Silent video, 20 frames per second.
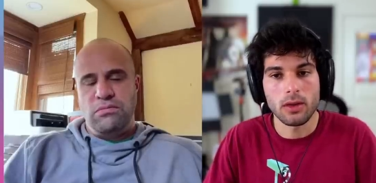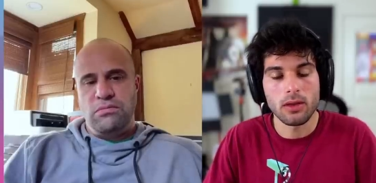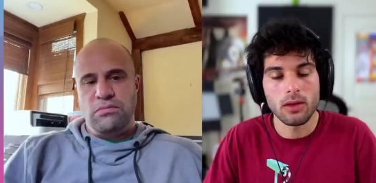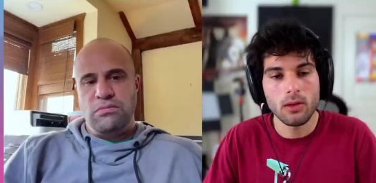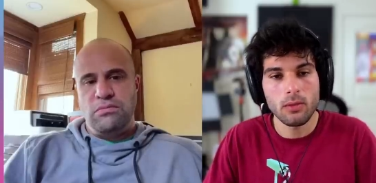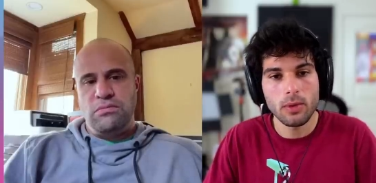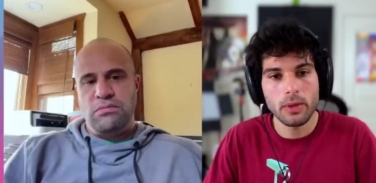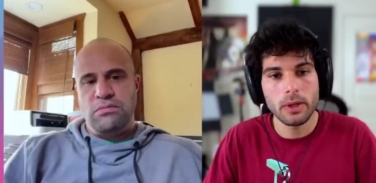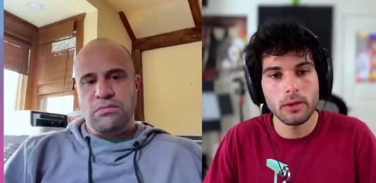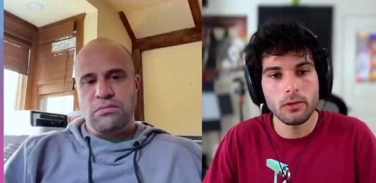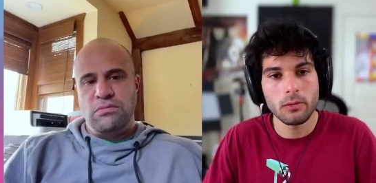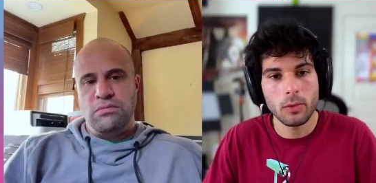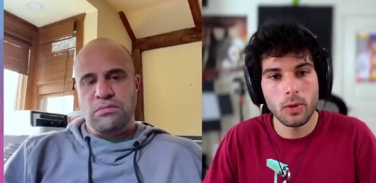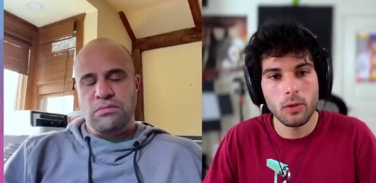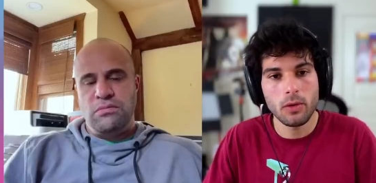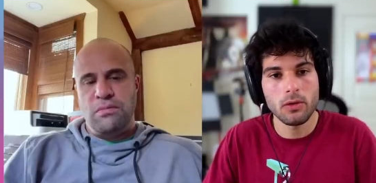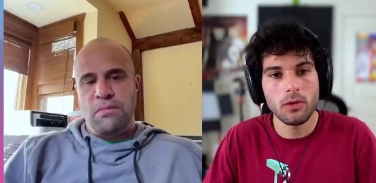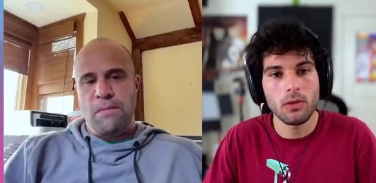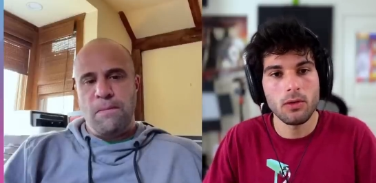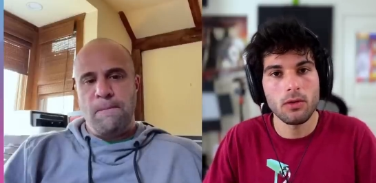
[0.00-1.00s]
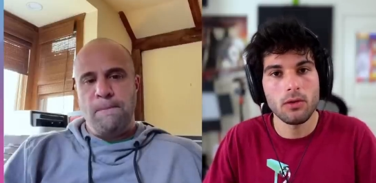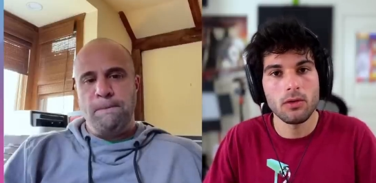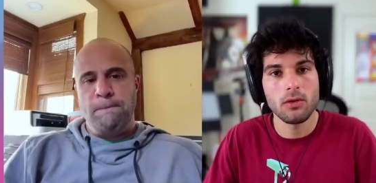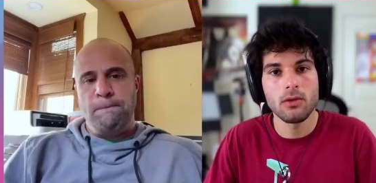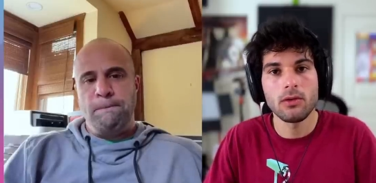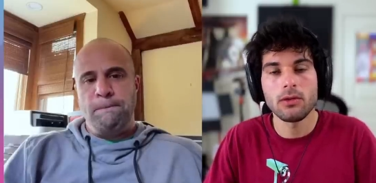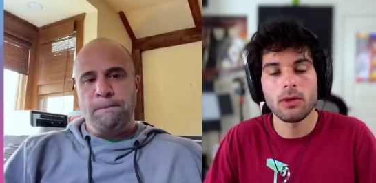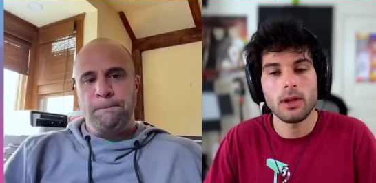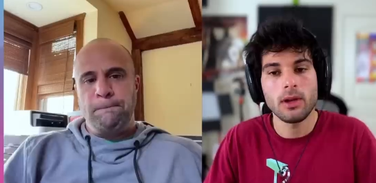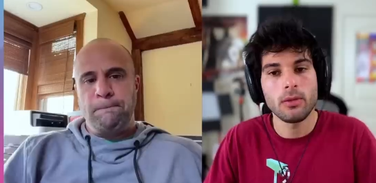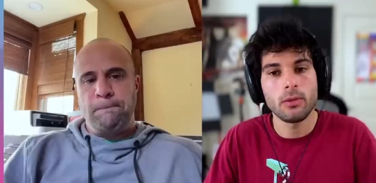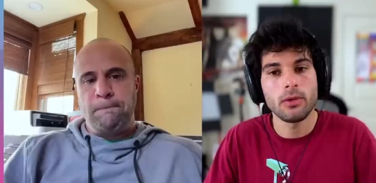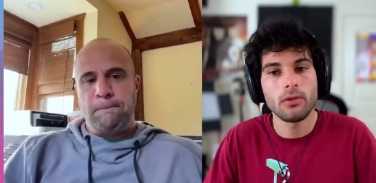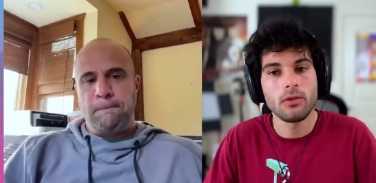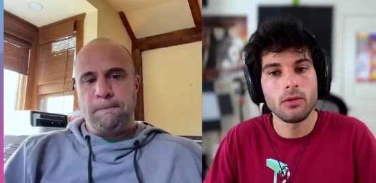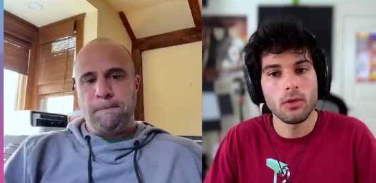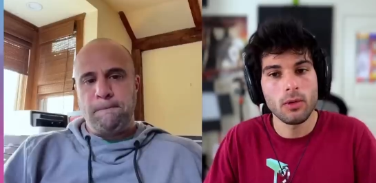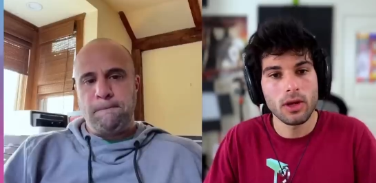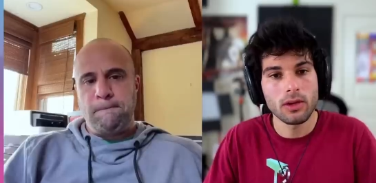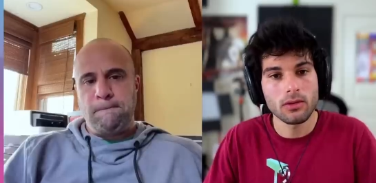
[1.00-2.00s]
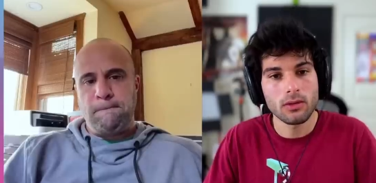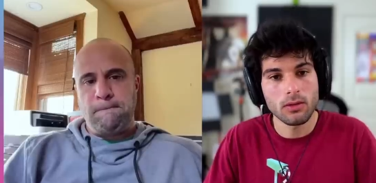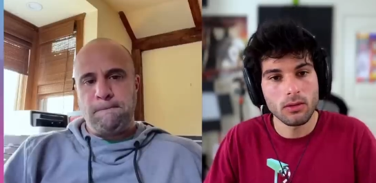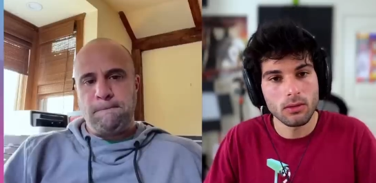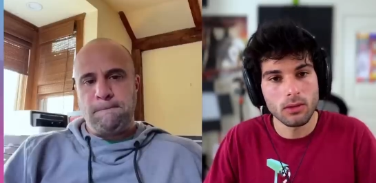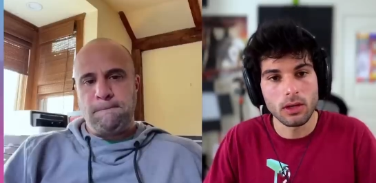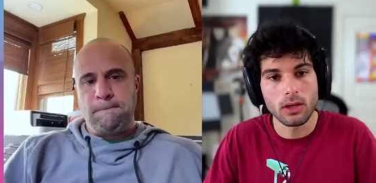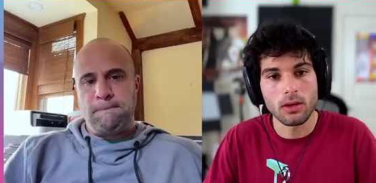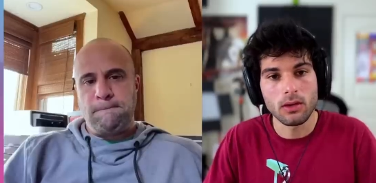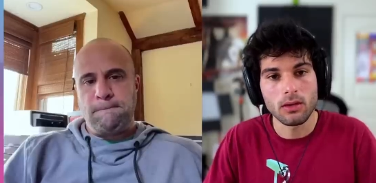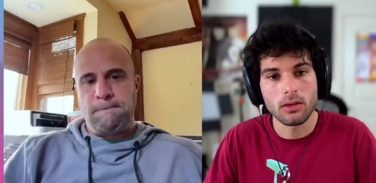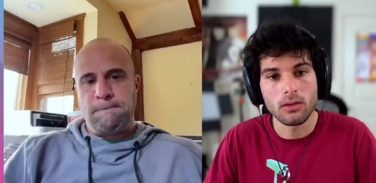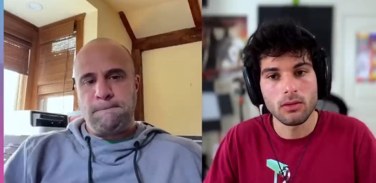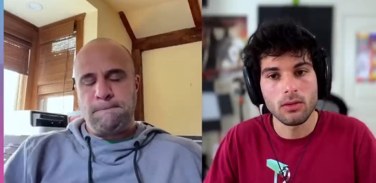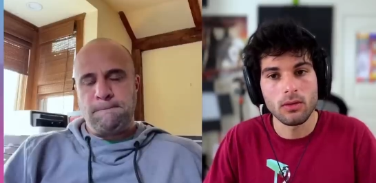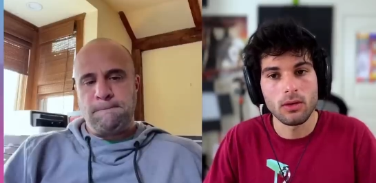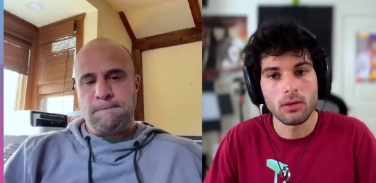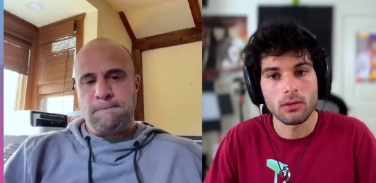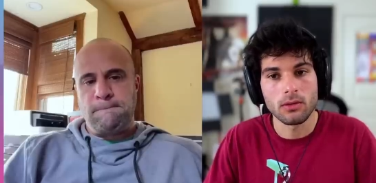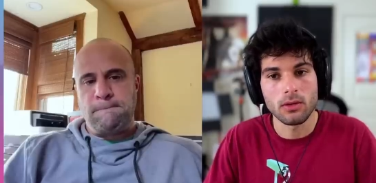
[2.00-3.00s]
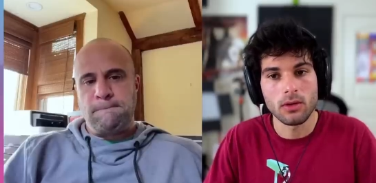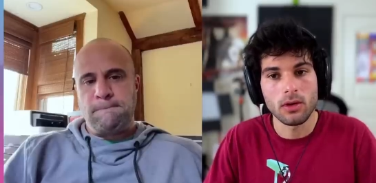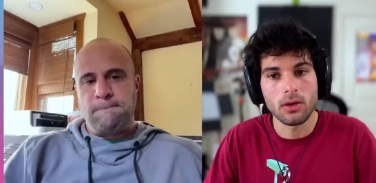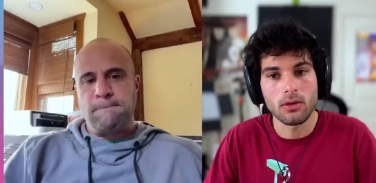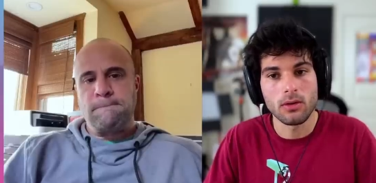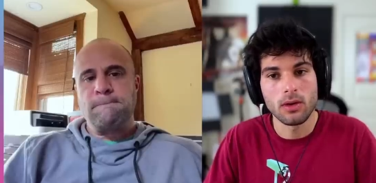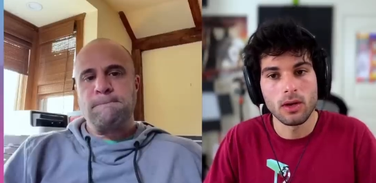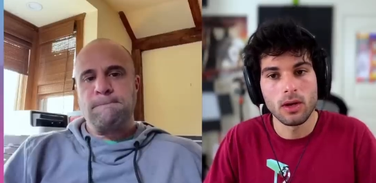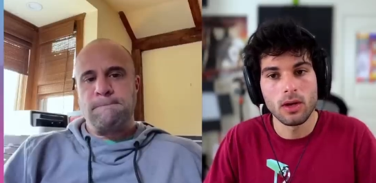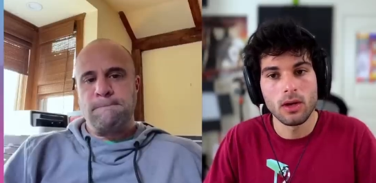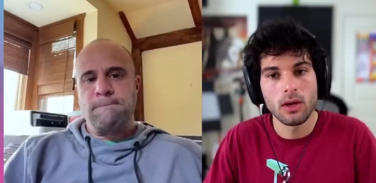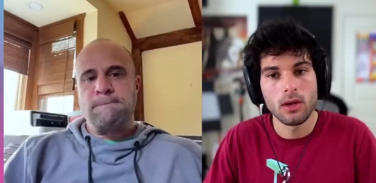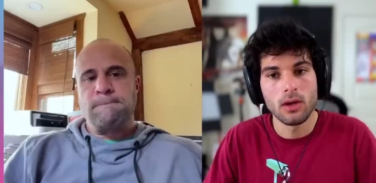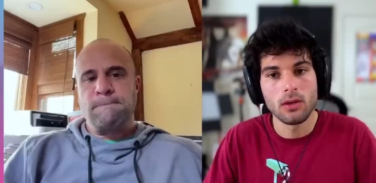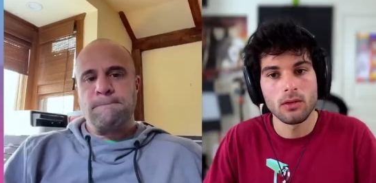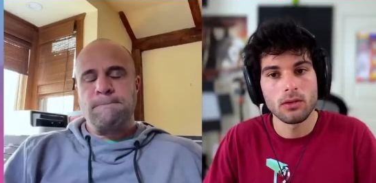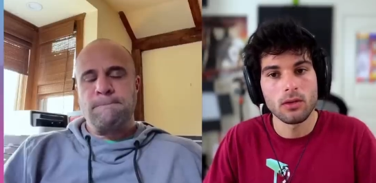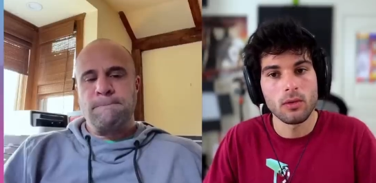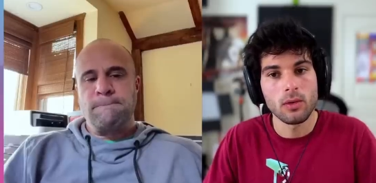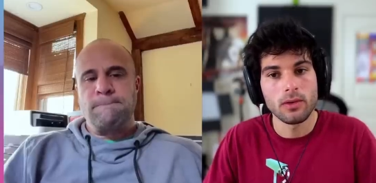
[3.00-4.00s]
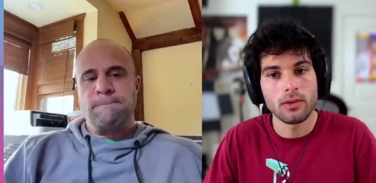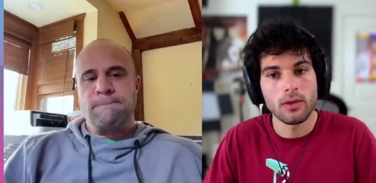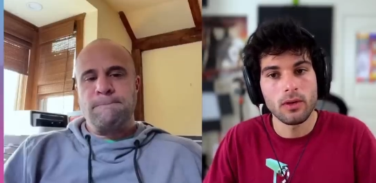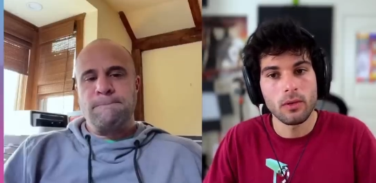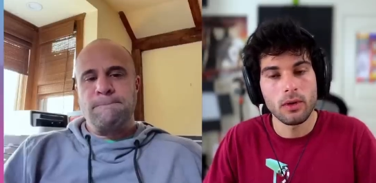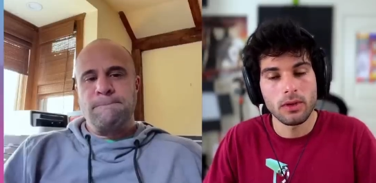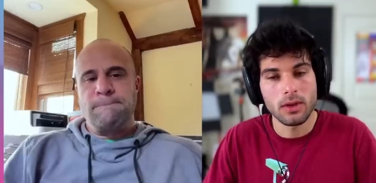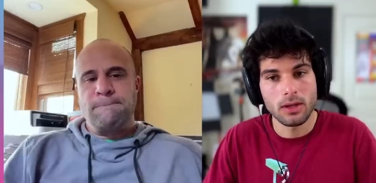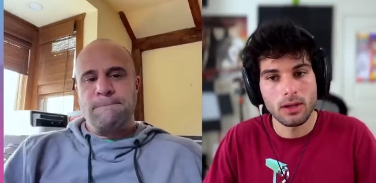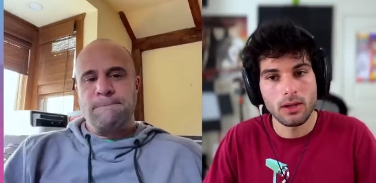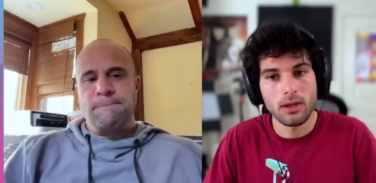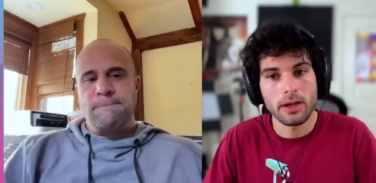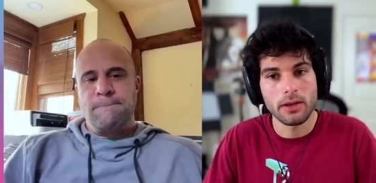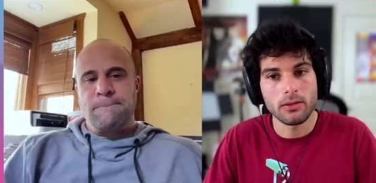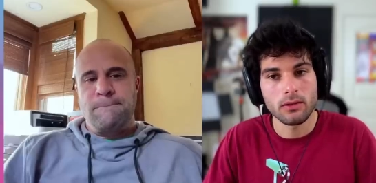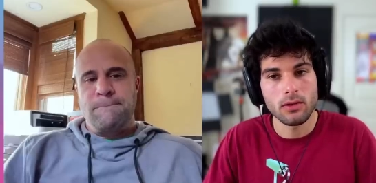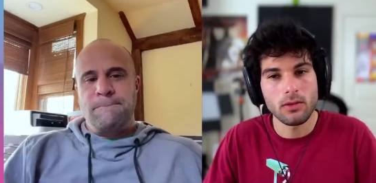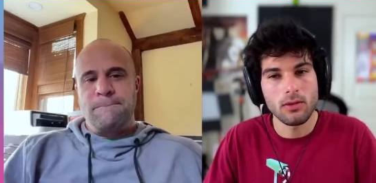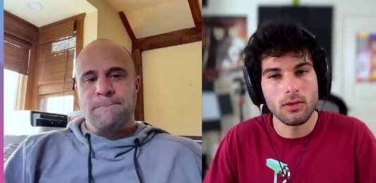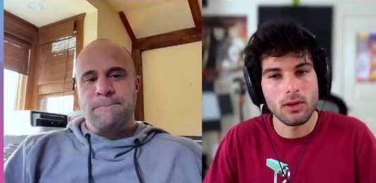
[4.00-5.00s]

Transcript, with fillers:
Speaker 1: I think when I spoke to you, you said it was US only 2 years ago. So is it within the last two